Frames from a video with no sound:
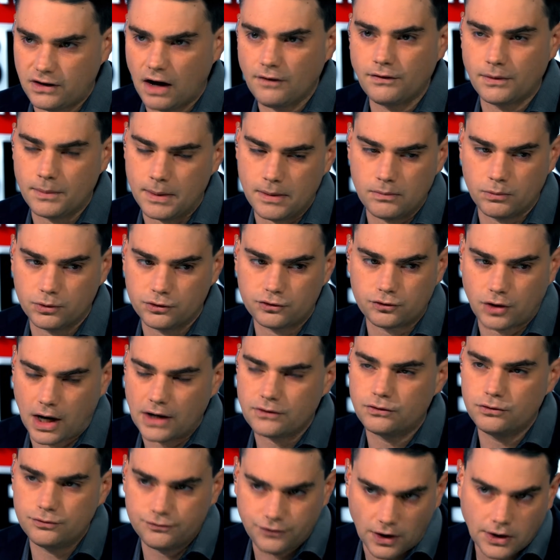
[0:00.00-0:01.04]
government was
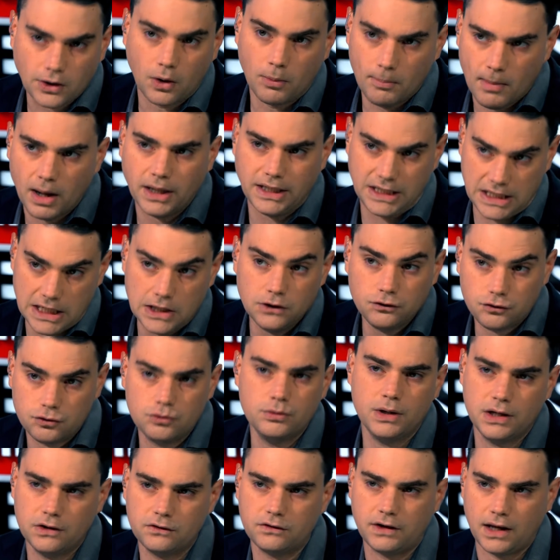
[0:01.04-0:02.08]
trying to funnel money
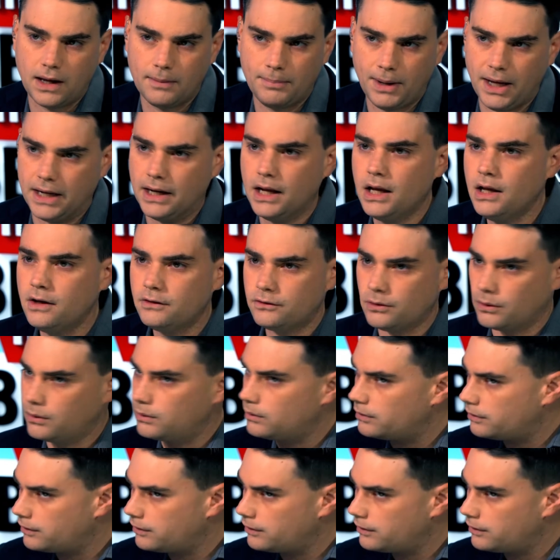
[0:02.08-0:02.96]
into his campaign. So